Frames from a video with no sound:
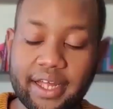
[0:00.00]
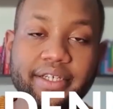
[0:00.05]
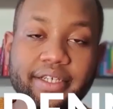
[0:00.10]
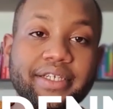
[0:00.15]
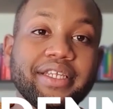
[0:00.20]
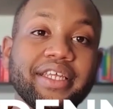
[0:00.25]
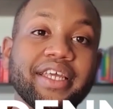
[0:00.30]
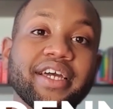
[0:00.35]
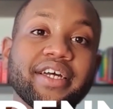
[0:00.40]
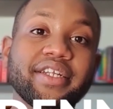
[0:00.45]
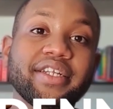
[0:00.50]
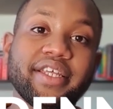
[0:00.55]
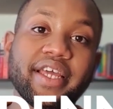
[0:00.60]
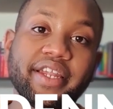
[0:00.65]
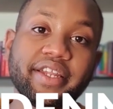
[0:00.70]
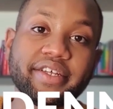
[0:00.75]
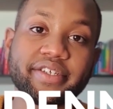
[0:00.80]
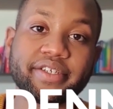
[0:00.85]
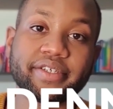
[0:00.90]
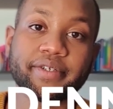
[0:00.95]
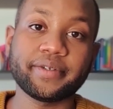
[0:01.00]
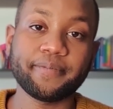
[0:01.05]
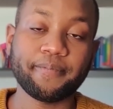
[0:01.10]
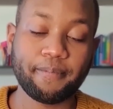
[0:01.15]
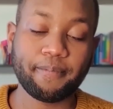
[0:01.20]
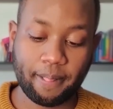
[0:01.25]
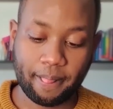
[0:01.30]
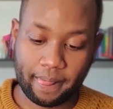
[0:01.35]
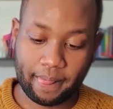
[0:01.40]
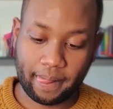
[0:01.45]
Dear Dennis,
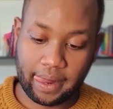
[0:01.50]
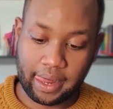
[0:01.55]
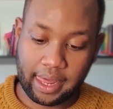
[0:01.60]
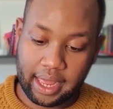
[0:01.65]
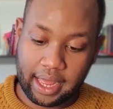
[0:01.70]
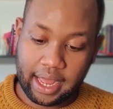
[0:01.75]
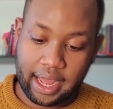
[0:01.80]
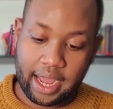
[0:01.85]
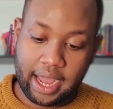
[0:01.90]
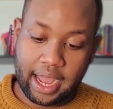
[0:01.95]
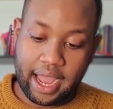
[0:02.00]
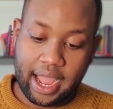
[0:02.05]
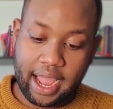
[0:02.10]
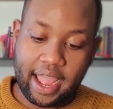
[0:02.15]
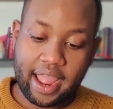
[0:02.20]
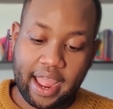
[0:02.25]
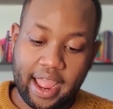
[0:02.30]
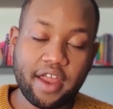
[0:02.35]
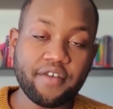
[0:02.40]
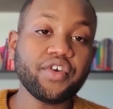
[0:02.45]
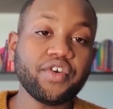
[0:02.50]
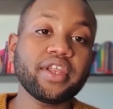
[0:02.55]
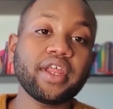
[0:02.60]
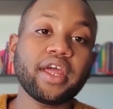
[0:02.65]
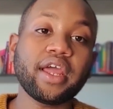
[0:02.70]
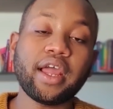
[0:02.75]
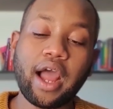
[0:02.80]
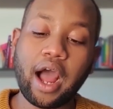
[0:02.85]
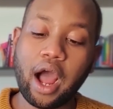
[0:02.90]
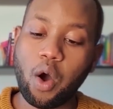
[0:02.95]
every
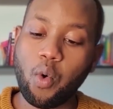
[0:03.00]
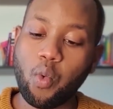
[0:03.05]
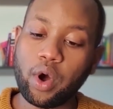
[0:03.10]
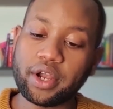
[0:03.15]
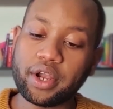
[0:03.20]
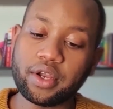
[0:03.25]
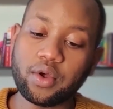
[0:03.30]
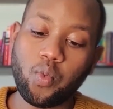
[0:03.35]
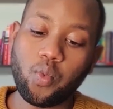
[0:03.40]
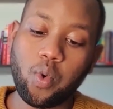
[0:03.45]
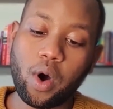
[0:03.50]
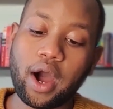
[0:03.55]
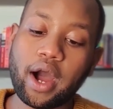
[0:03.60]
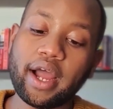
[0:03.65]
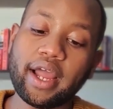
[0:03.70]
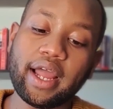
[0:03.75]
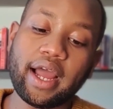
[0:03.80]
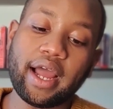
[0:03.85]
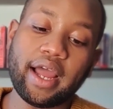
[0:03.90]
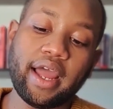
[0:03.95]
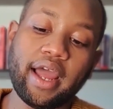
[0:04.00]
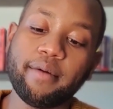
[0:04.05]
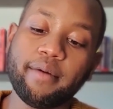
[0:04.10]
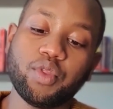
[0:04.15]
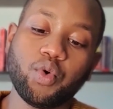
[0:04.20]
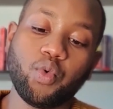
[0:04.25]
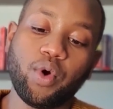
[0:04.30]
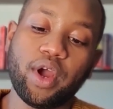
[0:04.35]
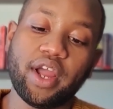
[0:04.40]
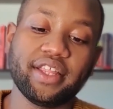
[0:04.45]
day I wonder why I
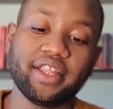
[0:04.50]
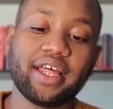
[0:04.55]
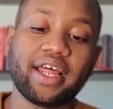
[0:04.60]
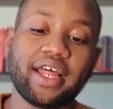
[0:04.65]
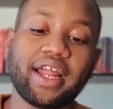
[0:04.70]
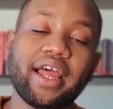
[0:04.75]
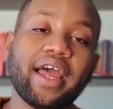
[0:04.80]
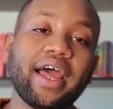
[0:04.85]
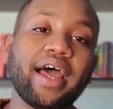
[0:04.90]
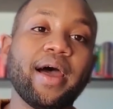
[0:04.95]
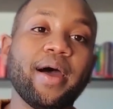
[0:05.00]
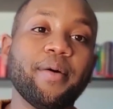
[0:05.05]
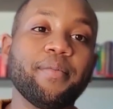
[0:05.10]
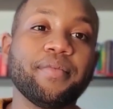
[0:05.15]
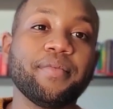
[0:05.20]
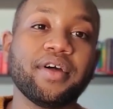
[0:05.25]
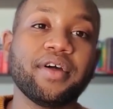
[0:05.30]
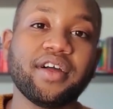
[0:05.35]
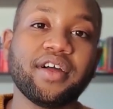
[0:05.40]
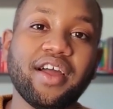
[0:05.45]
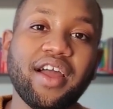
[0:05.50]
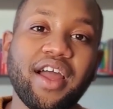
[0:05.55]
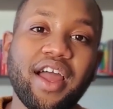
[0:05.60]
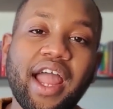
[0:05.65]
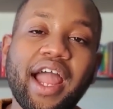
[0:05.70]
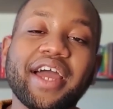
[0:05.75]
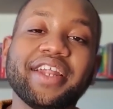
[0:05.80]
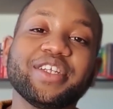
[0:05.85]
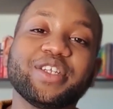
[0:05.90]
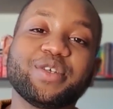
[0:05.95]
am the way that I am,
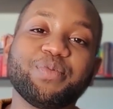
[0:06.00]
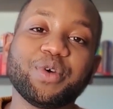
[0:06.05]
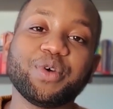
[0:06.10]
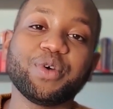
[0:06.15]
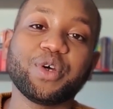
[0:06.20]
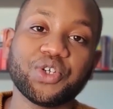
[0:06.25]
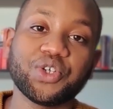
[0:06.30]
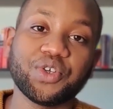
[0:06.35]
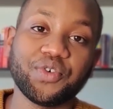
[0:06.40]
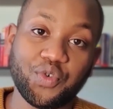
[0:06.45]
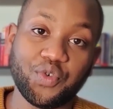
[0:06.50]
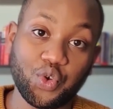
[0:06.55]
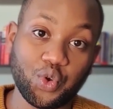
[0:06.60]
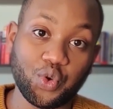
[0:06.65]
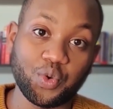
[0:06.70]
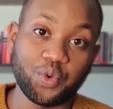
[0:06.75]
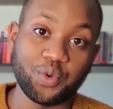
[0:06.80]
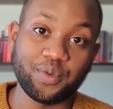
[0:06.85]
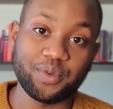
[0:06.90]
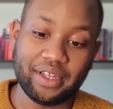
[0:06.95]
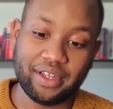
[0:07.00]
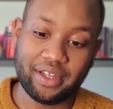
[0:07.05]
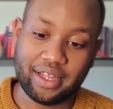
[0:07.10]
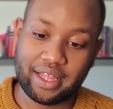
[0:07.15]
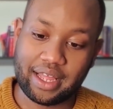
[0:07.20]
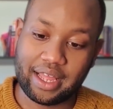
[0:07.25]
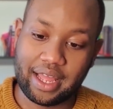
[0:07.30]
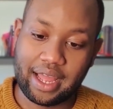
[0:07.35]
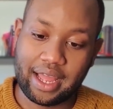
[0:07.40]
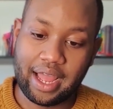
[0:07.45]
and it's because of you.
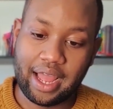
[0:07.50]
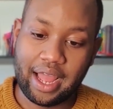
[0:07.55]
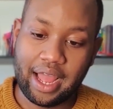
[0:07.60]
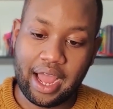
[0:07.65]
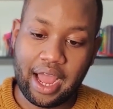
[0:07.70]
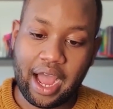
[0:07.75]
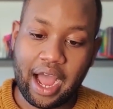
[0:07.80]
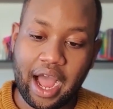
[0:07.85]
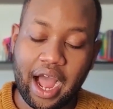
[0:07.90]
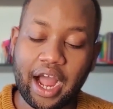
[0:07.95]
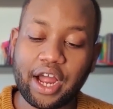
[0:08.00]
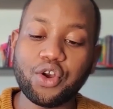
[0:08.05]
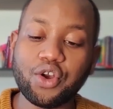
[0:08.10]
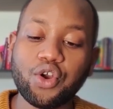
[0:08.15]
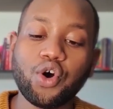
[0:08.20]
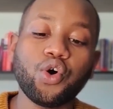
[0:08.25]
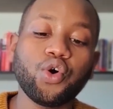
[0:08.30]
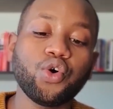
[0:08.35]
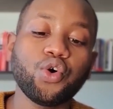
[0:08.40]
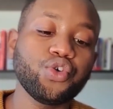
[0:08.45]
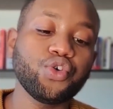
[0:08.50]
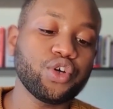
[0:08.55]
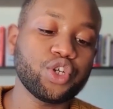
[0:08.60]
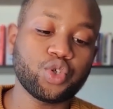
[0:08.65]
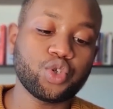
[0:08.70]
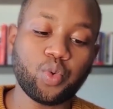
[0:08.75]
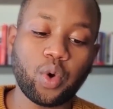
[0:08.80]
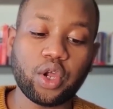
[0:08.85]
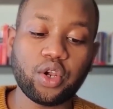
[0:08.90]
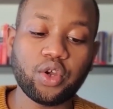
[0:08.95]
I know you're
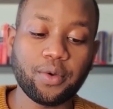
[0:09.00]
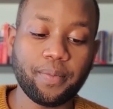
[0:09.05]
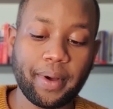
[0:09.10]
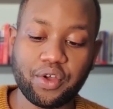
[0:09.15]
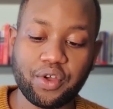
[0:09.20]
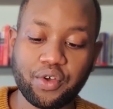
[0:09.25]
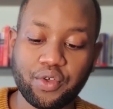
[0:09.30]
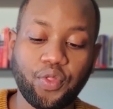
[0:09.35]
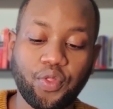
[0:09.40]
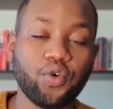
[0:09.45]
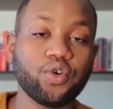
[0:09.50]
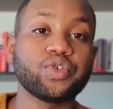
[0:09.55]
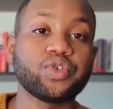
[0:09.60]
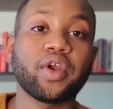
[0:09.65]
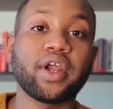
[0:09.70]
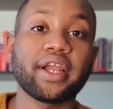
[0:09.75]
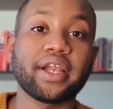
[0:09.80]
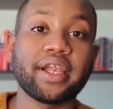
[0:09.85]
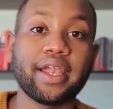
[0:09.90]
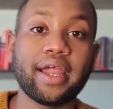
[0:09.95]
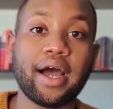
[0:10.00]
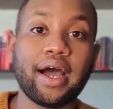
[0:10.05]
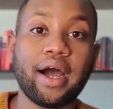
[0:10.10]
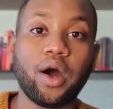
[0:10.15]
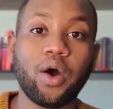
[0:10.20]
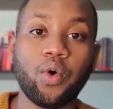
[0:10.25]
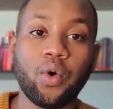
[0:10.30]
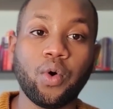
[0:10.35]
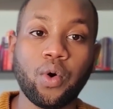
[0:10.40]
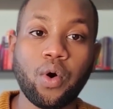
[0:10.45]
swallowed by your thoughts right
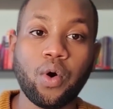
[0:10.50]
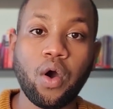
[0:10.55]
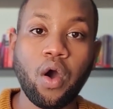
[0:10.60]
now,